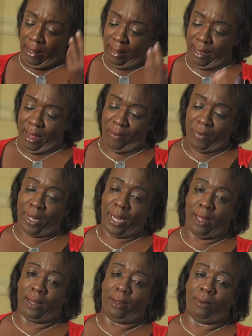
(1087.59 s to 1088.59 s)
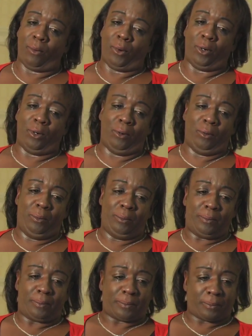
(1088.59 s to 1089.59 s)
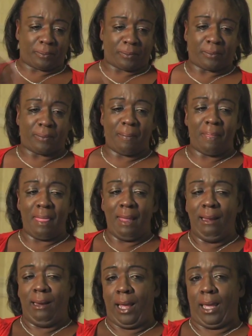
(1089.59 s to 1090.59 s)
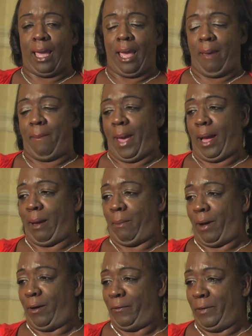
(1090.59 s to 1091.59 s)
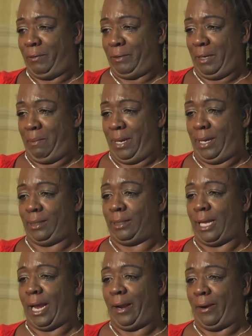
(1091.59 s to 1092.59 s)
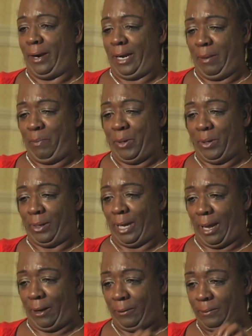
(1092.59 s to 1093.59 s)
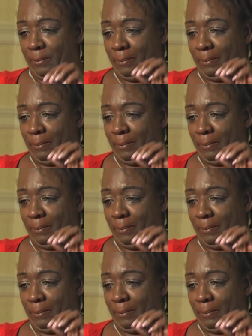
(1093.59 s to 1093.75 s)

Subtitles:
and they went out of the room, and they came back about 15 minutes later, and he pulled out